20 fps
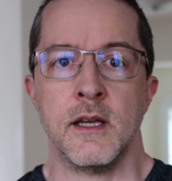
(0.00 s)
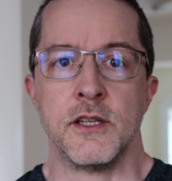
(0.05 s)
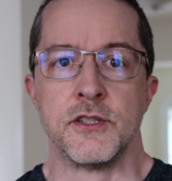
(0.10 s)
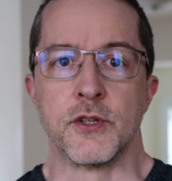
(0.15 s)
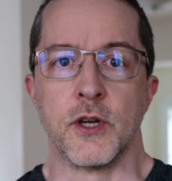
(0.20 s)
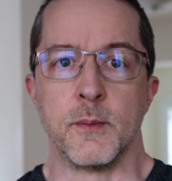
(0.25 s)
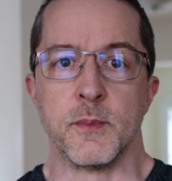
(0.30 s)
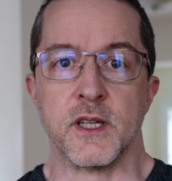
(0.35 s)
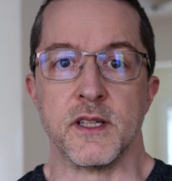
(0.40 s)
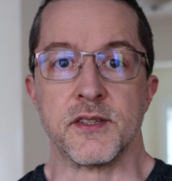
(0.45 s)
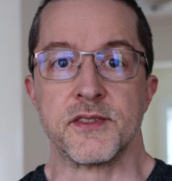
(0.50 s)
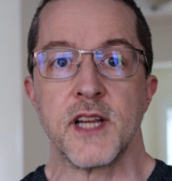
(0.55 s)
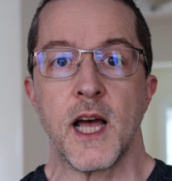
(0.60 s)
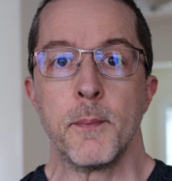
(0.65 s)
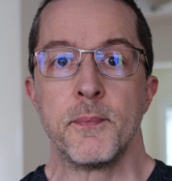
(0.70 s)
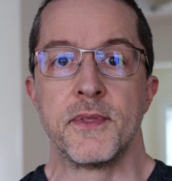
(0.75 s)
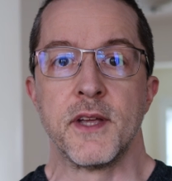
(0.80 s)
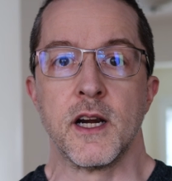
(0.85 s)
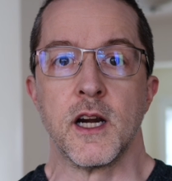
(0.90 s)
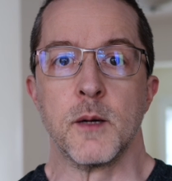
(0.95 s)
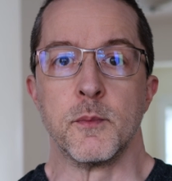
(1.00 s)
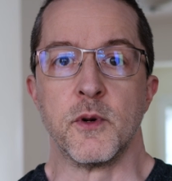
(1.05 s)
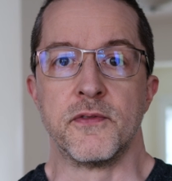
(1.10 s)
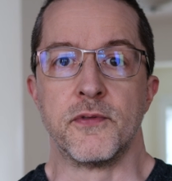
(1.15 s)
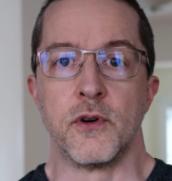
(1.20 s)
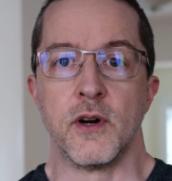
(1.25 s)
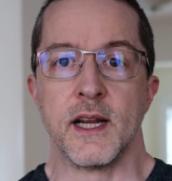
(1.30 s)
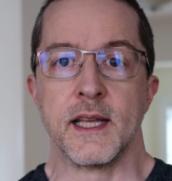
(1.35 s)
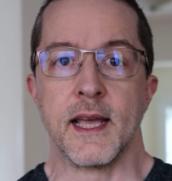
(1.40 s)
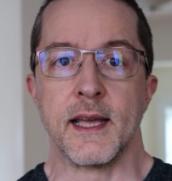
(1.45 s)
So I'm going to stop there
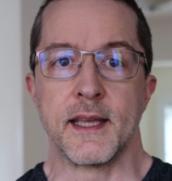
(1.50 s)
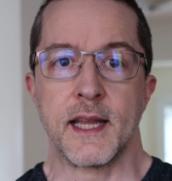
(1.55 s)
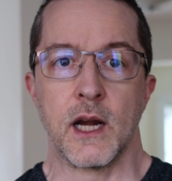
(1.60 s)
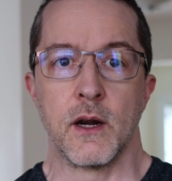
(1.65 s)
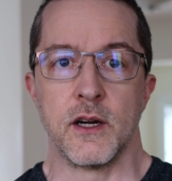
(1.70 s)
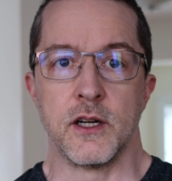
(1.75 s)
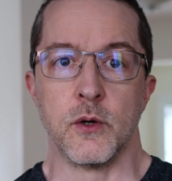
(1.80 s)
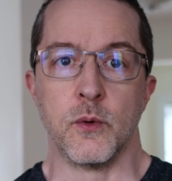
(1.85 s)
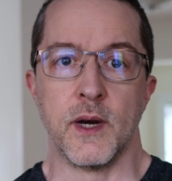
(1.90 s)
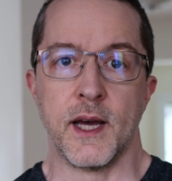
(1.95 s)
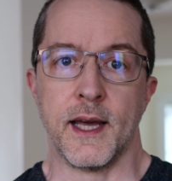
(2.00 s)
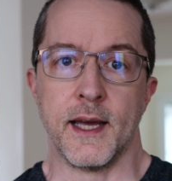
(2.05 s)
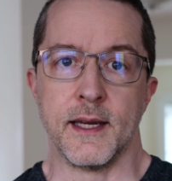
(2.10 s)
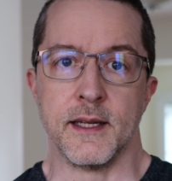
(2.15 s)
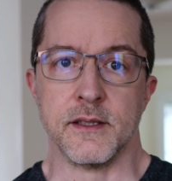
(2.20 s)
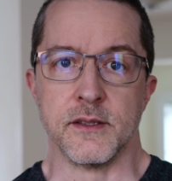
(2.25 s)
before I get carried away